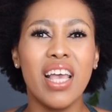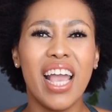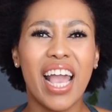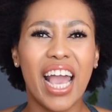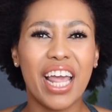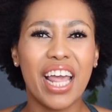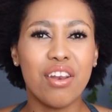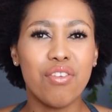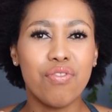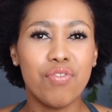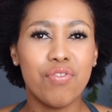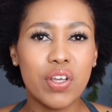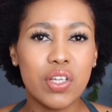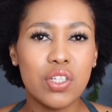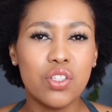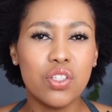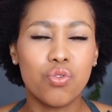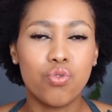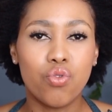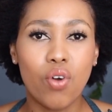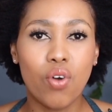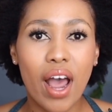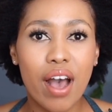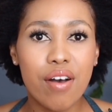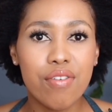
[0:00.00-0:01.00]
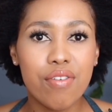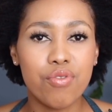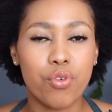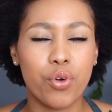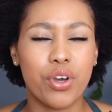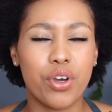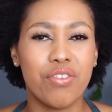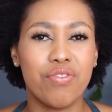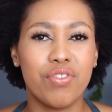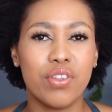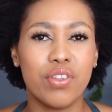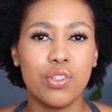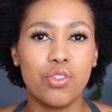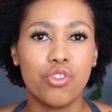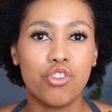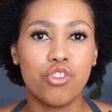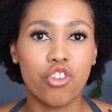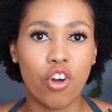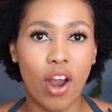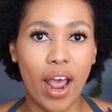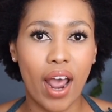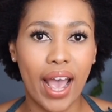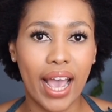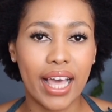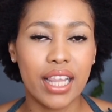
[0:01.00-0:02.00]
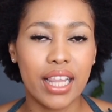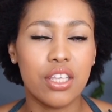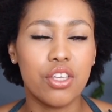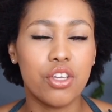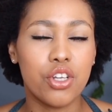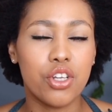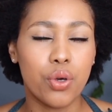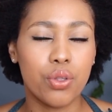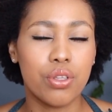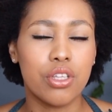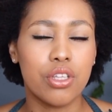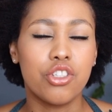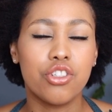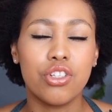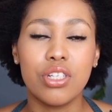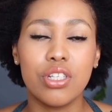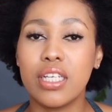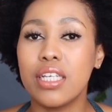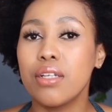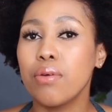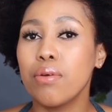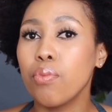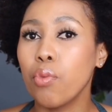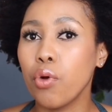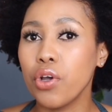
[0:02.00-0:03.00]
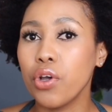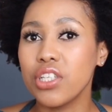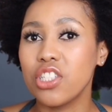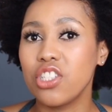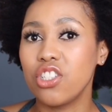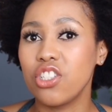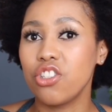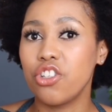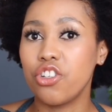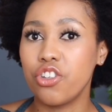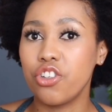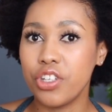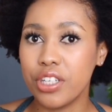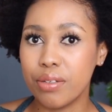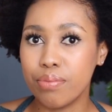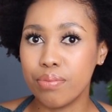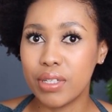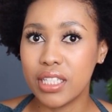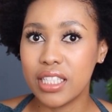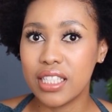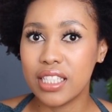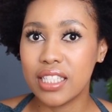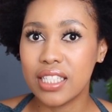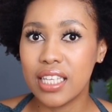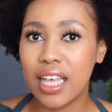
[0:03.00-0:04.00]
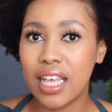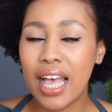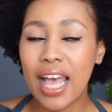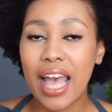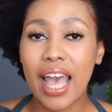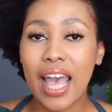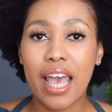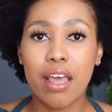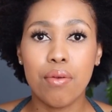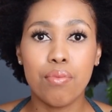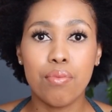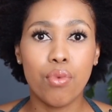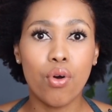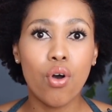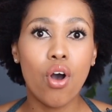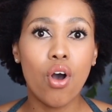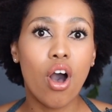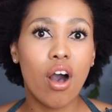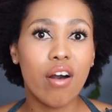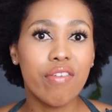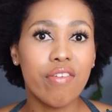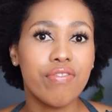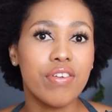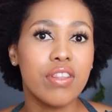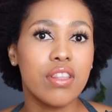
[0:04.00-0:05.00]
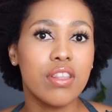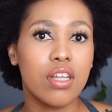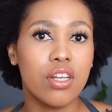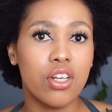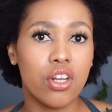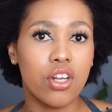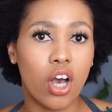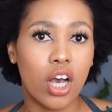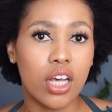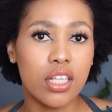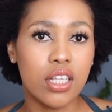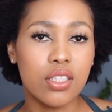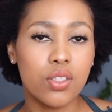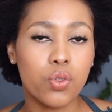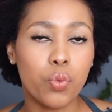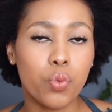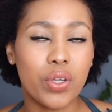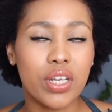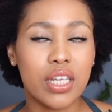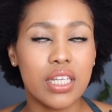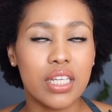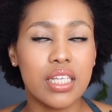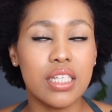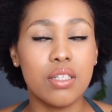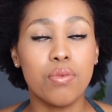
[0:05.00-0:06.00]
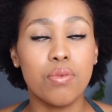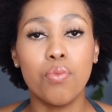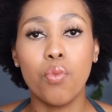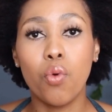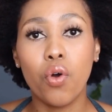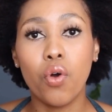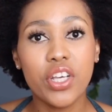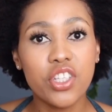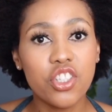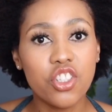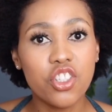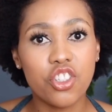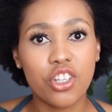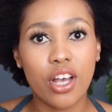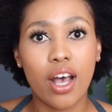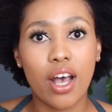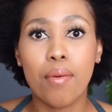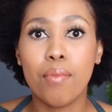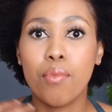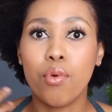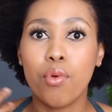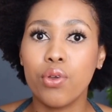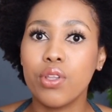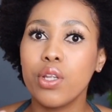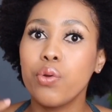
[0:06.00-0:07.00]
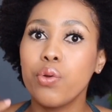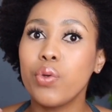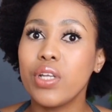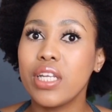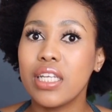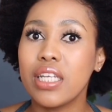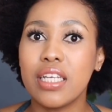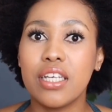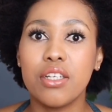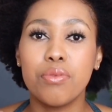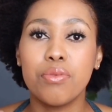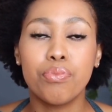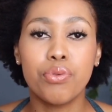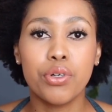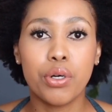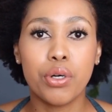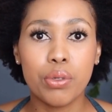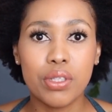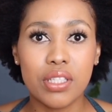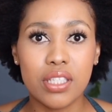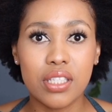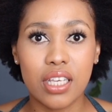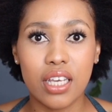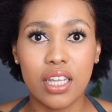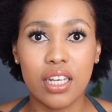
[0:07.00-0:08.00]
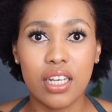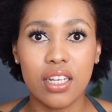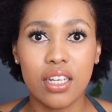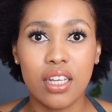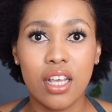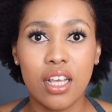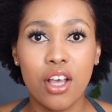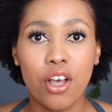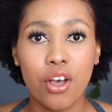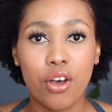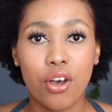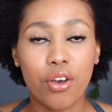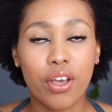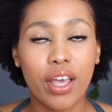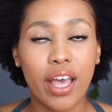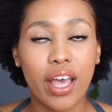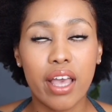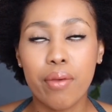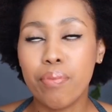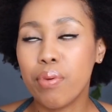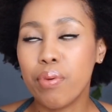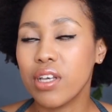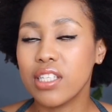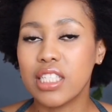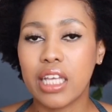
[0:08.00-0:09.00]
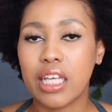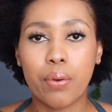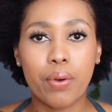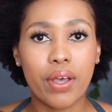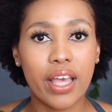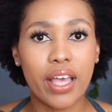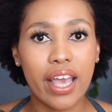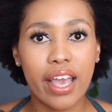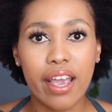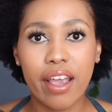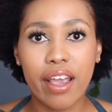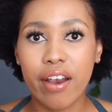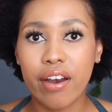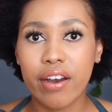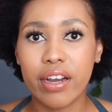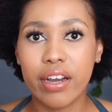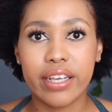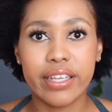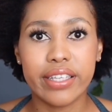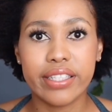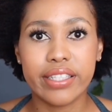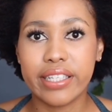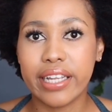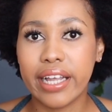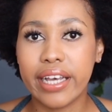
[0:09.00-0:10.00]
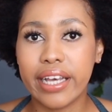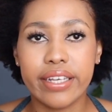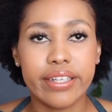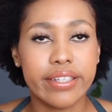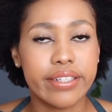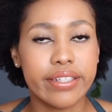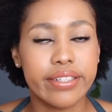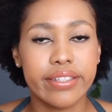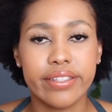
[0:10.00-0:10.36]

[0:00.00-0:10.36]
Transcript: and it feels rough or it feels dry, then you know that you need a moisture treatment. And more often than not, we need moisture more than we need protein, okay? Because our hair is like,